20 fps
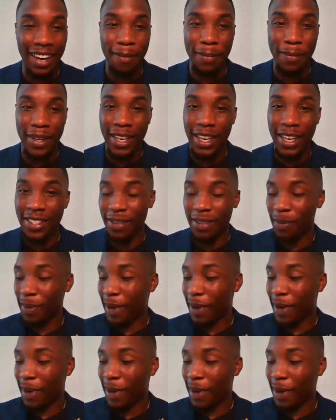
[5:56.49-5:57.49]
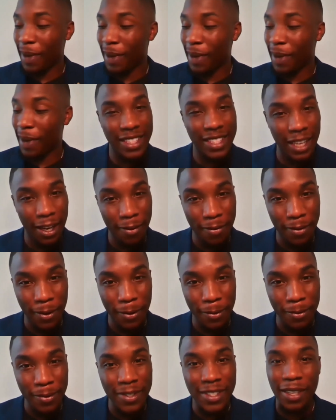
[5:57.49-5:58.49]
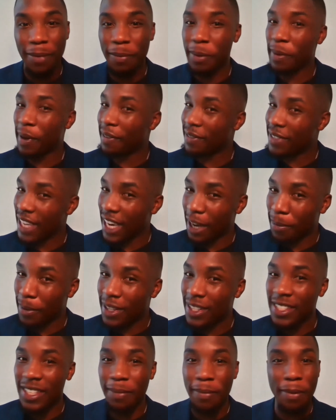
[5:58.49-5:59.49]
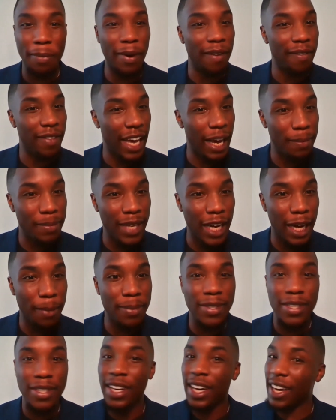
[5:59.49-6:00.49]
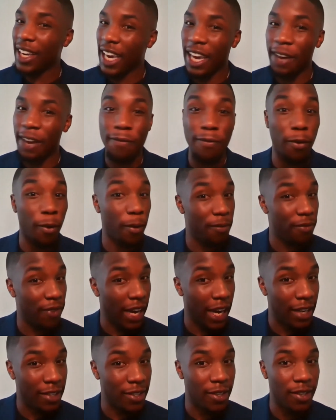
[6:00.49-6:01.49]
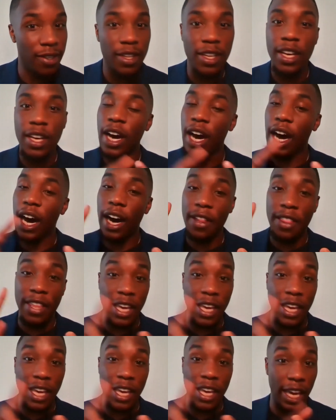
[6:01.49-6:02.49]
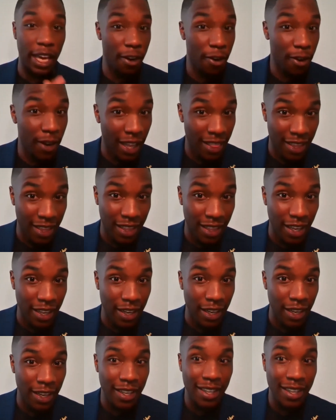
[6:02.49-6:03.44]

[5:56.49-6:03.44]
because many people have cell phones, some people have tablets, some people have laptops, again, form factored, the internet that they need,